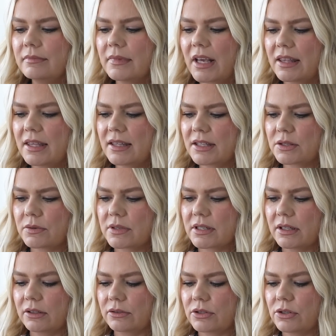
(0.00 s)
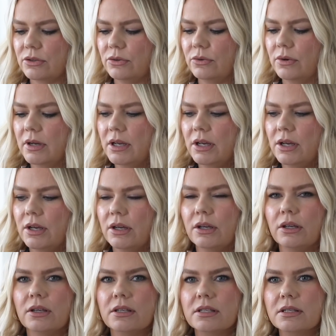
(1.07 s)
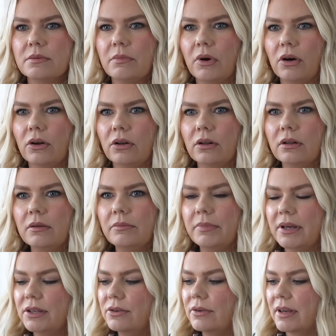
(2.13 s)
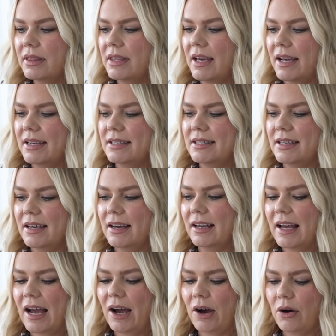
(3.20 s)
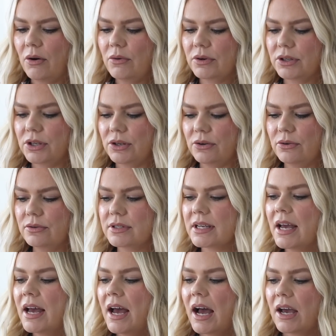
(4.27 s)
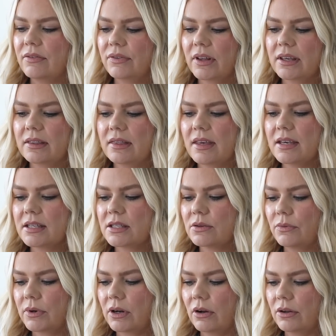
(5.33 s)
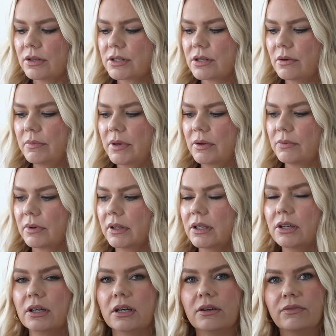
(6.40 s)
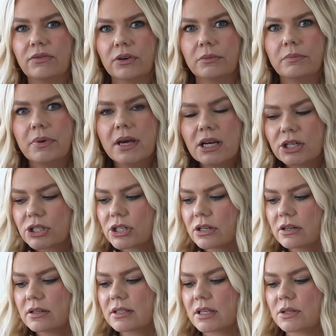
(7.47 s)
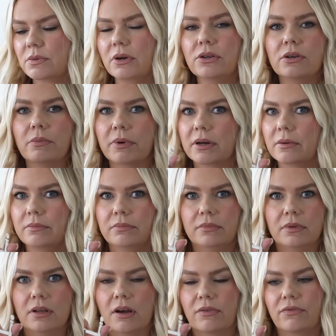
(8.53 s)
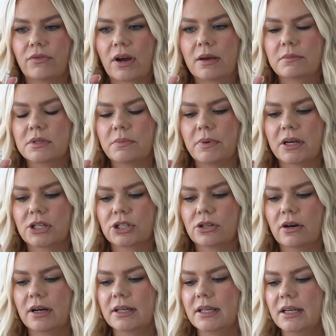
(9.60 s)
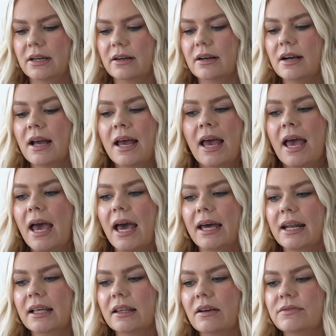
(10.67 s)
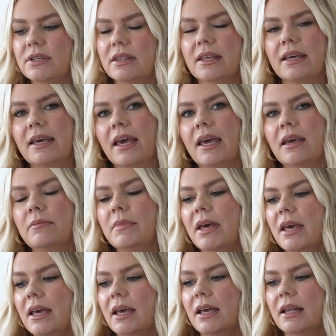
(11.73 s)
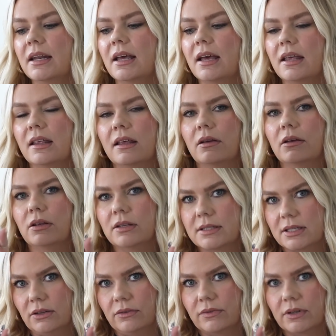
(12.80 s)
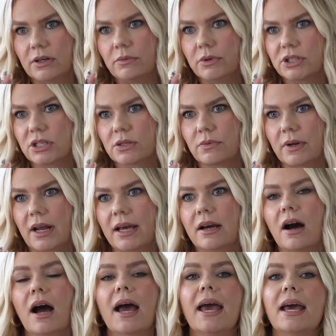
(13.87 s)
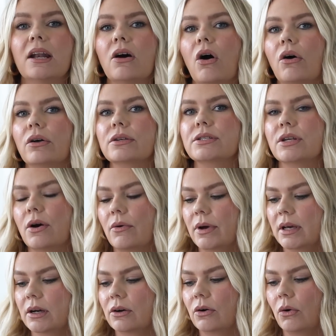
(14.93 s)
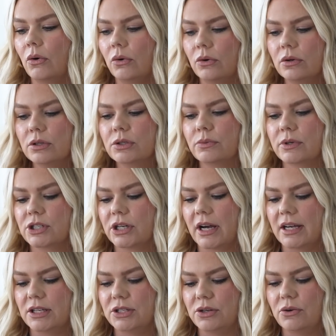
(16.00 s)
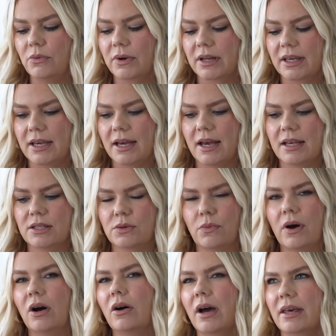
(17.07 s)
I think this one's a little too small, but you get the idea. How cute. I feel like this would also be really good for pictures as well. You could put a framed picture on here, and I loved it. They came in silver, which is what I got, and also in gold, which I do want to get as well.